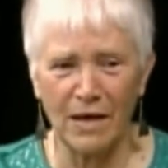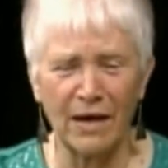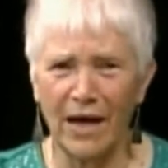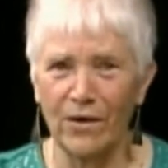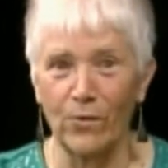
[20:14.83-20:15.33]

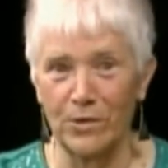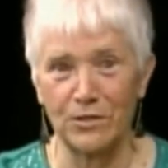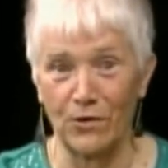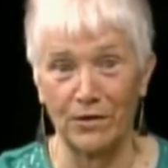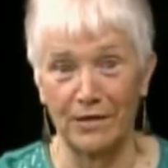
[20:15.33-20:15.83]
And I
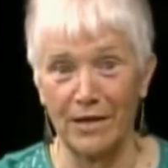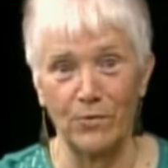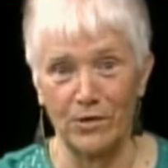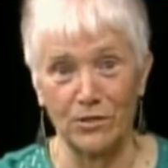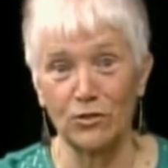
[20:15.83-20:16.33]
always thought they
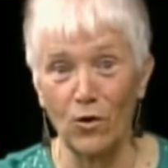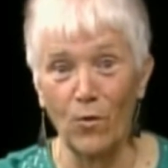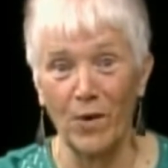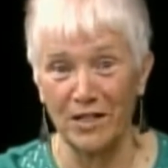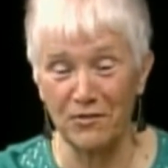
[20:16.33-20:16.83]
were
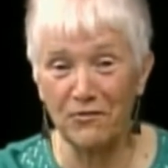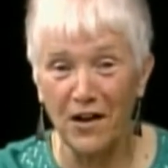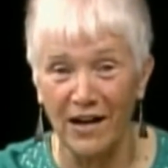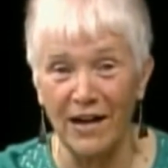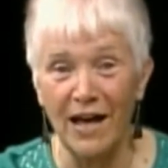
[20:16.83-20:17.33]
so much
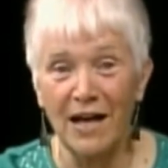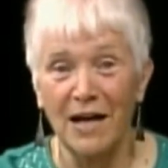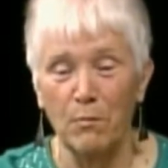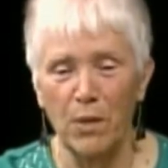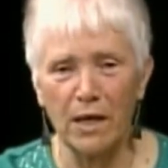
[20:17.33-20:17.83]
fun.
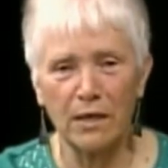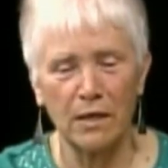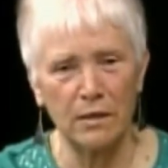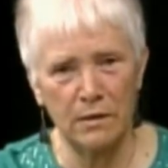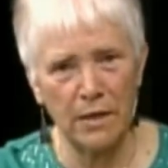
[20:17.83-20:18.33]
But
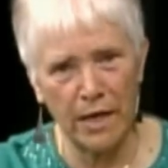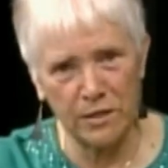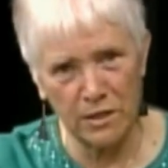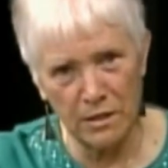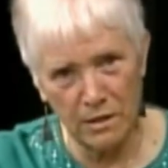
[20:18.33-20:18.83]

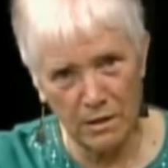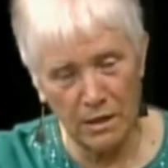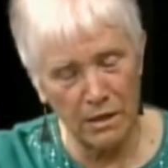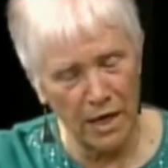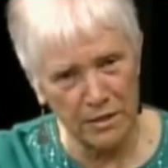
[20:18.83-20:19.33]
Nancy,
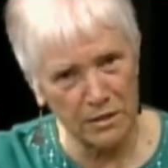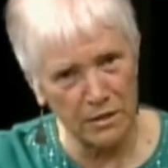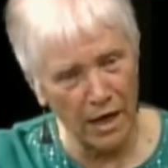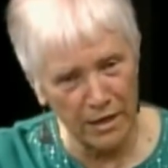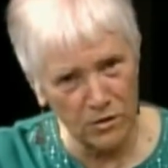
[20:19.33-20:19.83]
that's
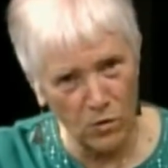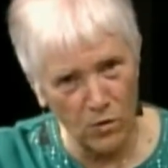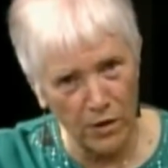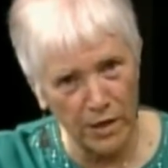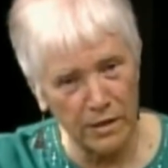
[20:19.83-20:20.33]
not a
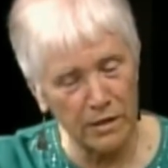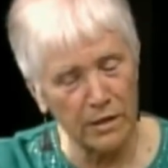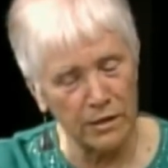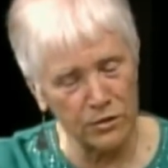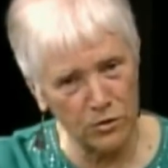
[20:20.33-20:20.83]
toy,
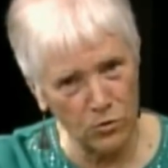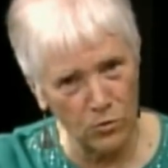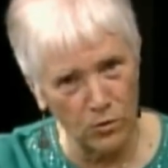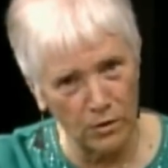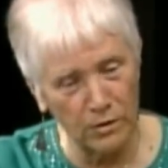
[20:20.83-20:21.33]
it's a
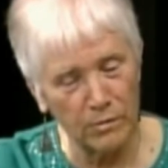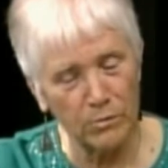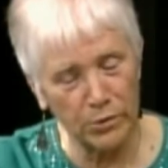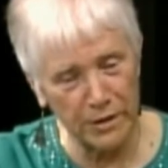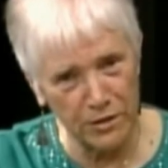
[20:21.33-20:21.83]
tool.
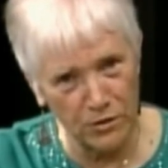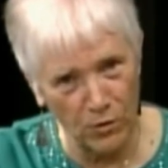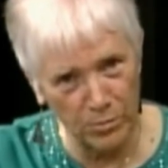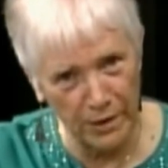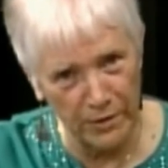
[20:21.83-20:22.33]
Please
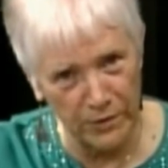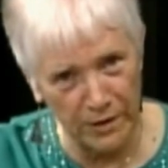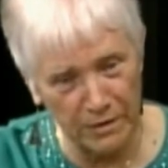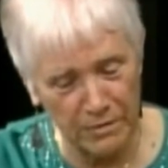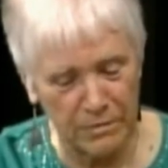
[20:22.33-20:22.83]
don't play with
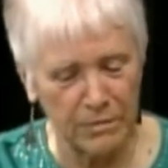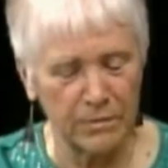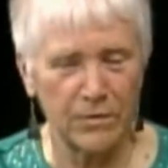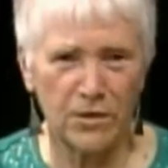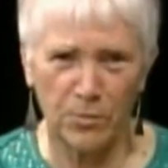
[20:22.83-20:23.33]
it.
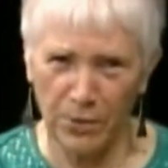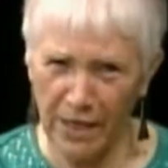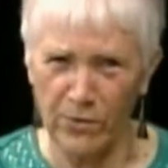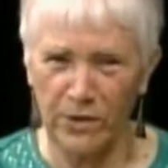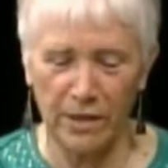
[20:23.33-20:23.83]
You
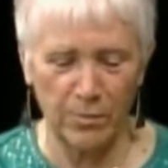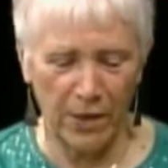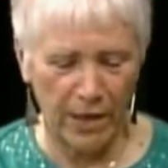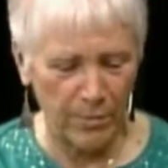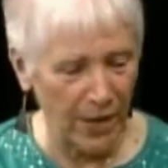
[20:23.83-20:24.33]
play with it
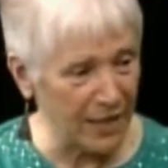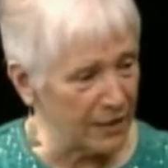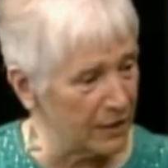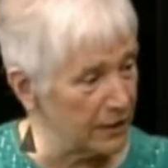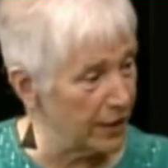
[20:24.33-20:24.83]
by
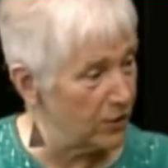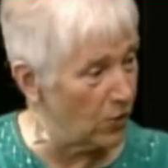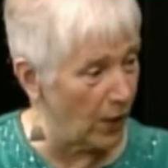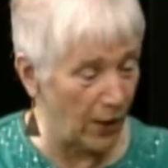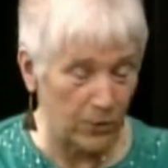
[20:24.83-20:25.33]
making the lead
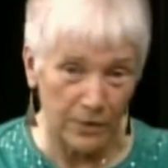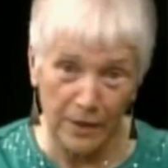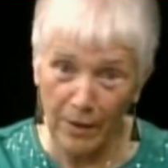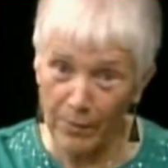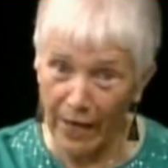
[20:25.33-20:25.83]
go out and
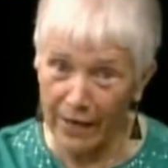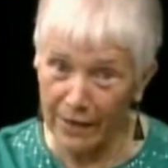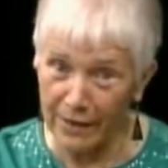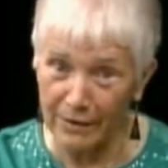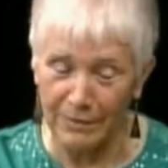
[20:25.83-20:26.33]
come back
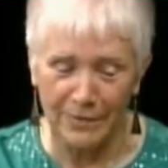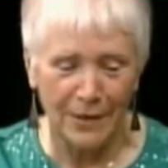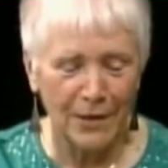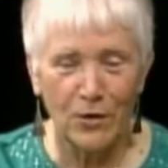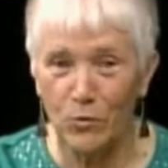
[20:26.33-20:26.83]
in.
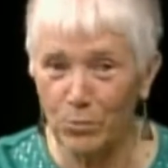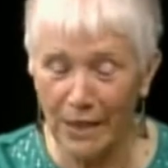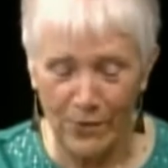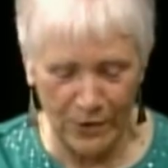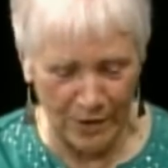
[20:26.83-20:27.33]
You
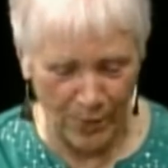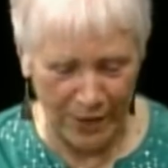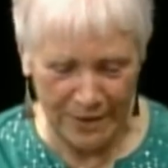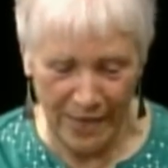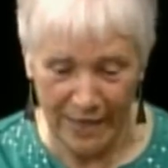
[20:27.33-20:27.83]
play with it
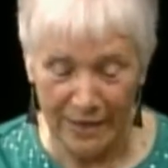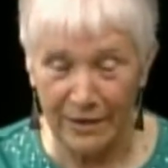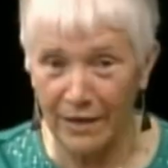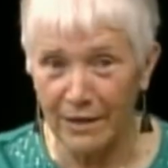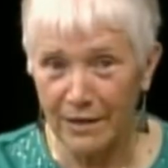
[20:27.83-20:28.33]
by taking
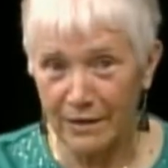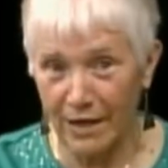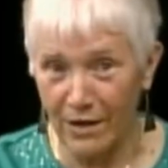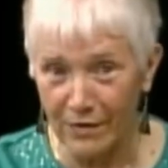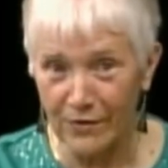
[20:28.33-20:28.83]
the
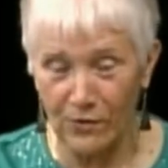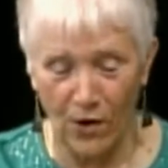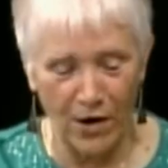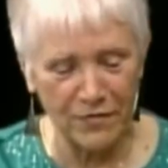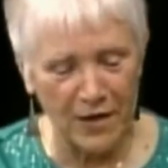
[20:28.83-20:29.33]
cover
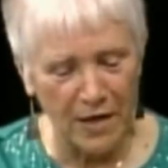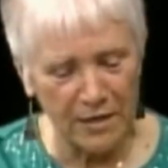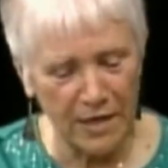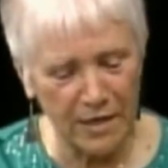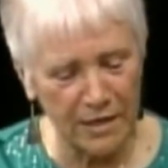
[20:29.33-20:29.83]
off,
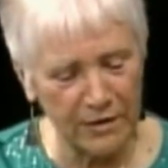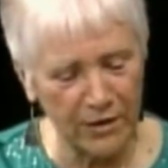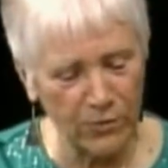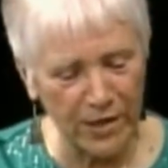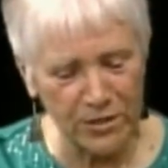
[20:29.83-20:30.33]
taking
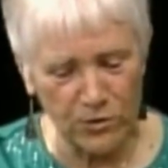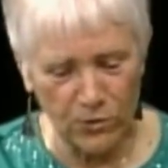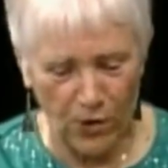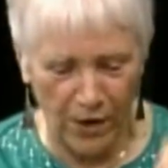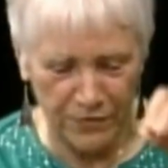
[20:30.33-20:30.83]
the
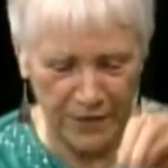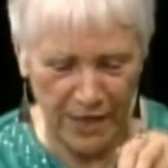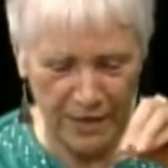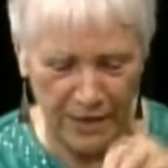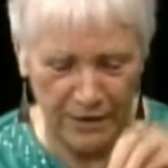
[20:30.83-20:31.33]
eraser off,
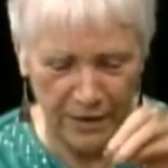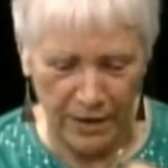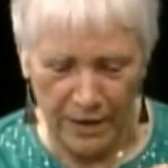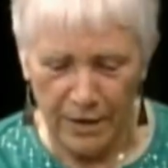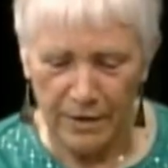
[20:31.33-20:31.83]
taking
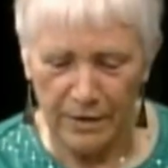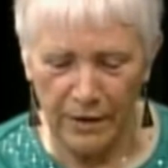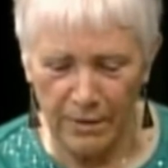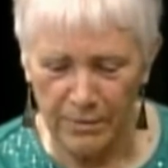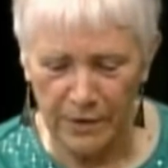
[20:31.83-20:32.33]

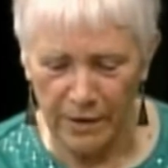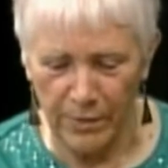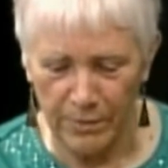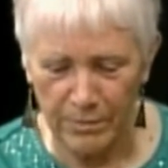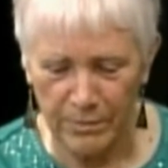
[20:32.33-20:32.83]

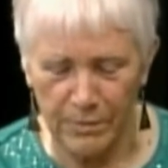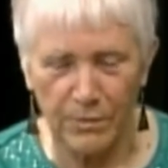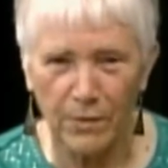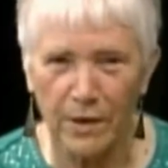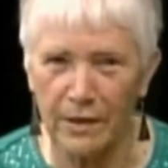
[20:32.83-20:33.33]
the
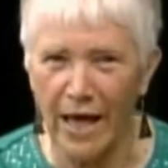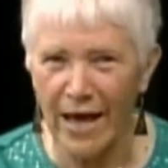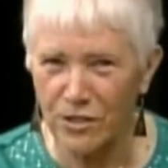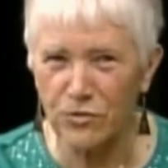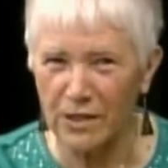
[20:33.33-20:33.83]

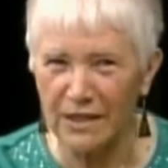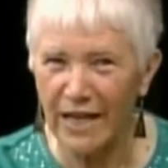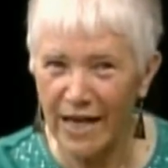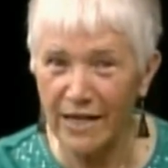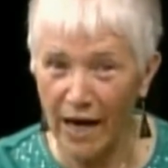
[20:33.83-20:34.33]
extra
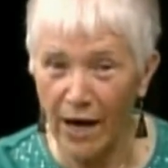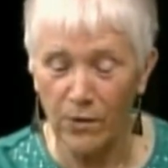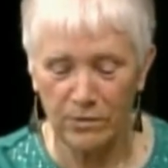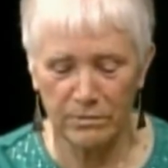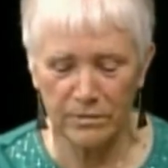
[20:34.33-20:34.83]
lead out